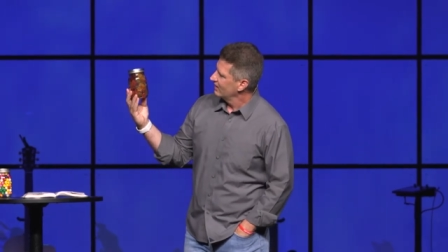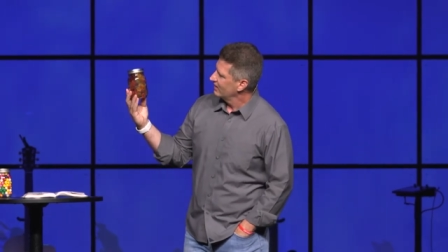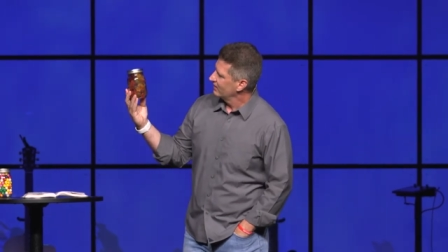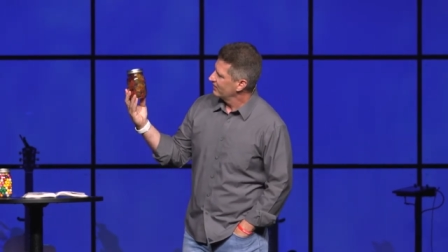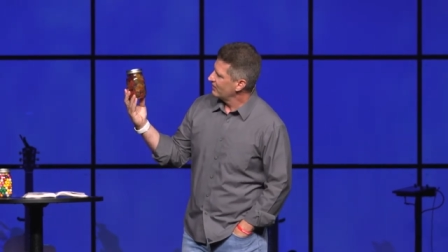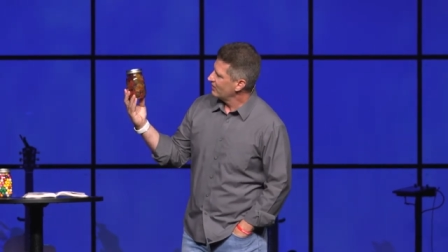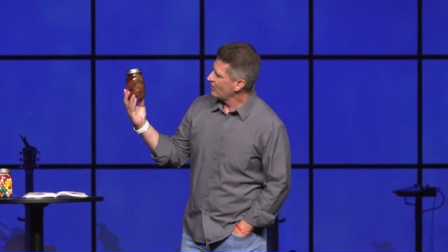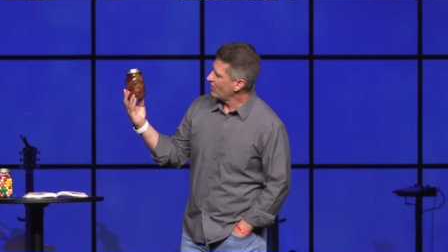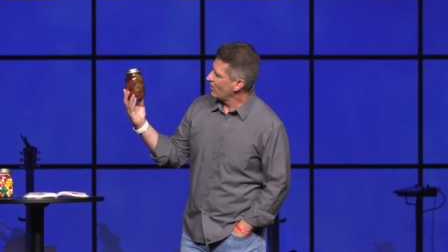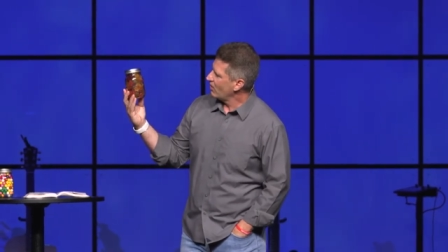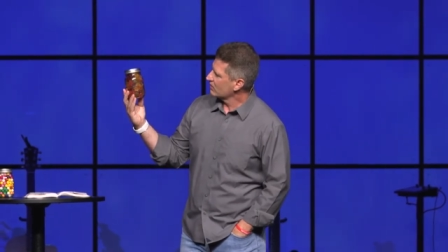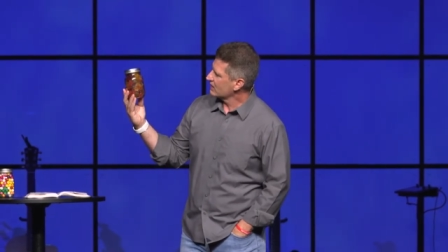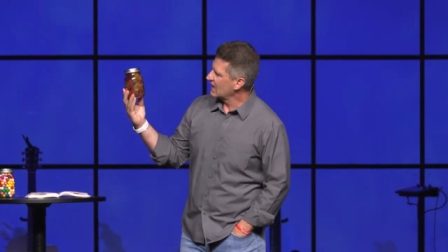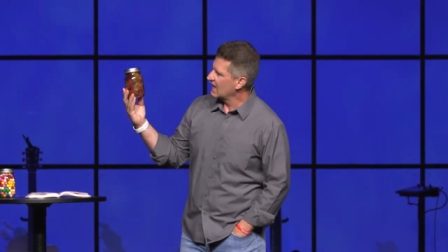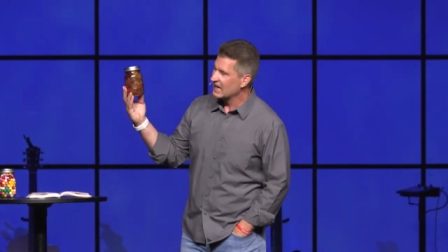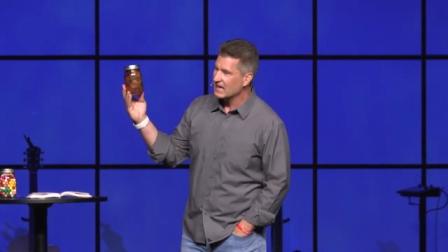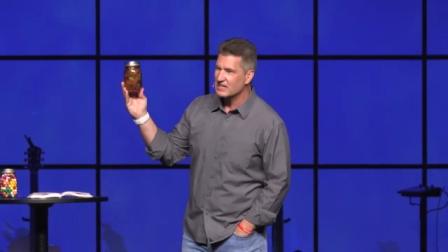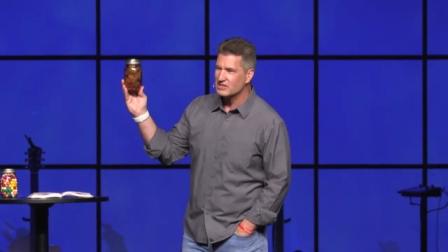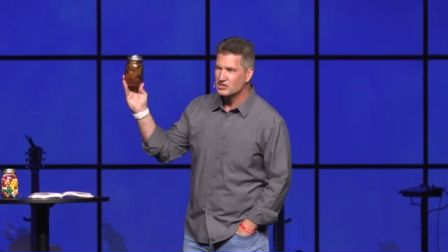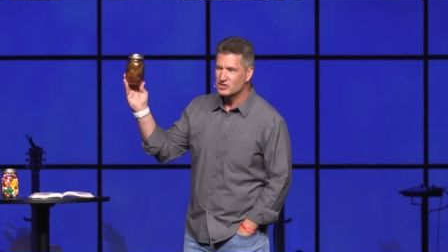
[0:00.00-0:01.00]
They're all
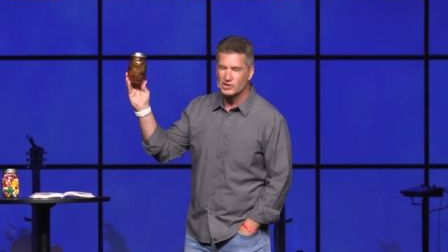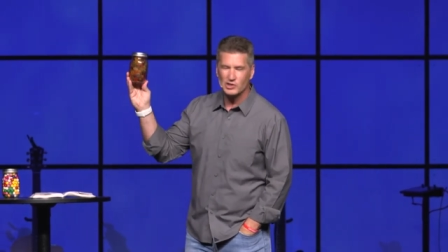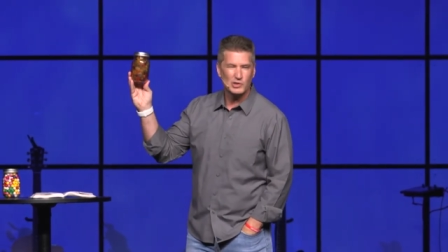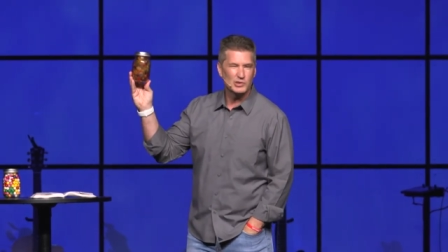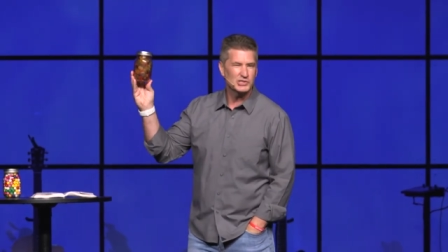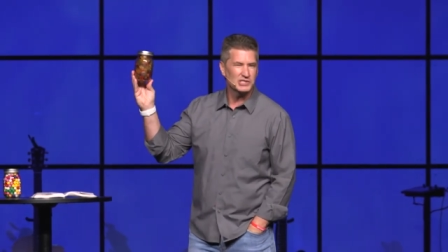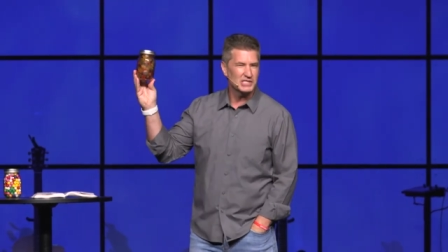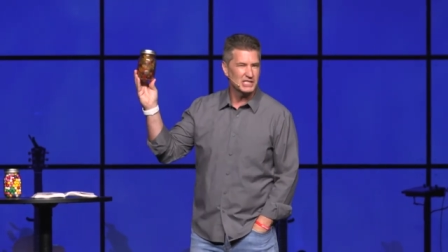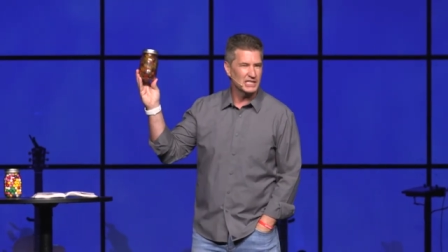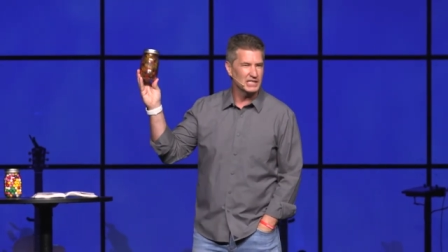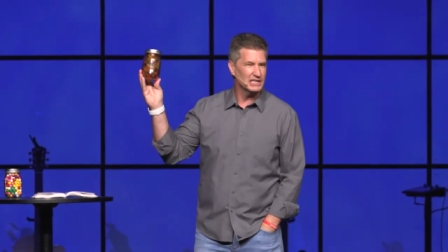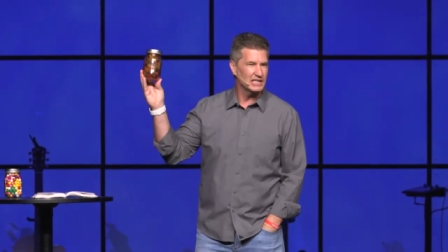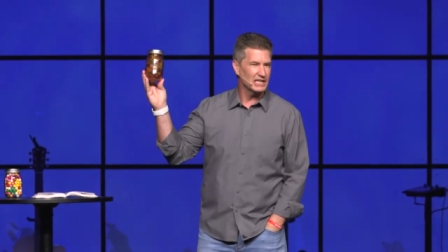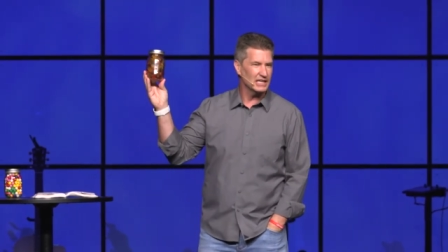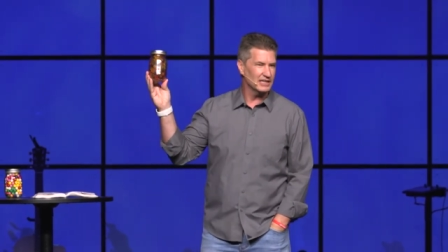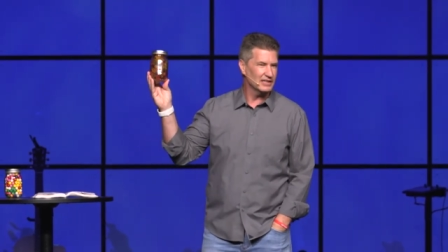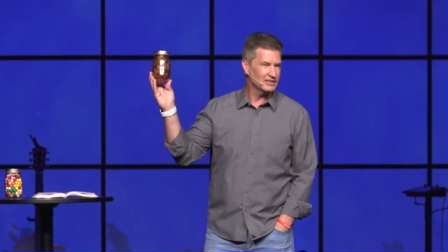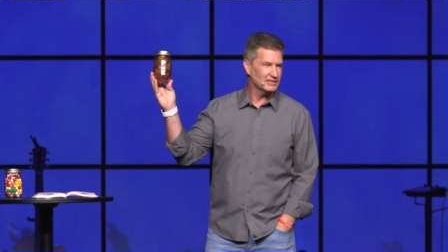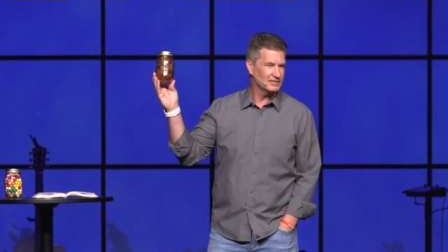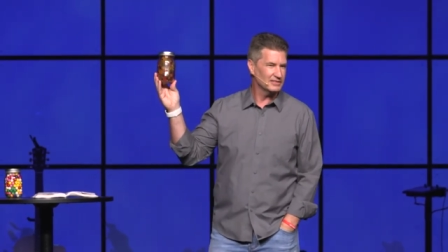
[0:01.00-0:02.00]
kind of juicy in
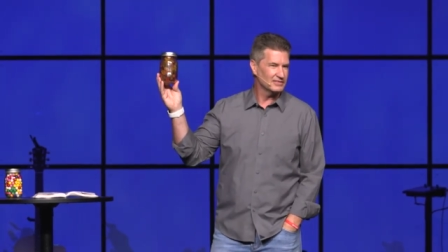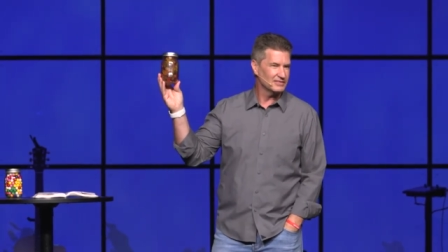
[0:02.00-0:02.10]
there,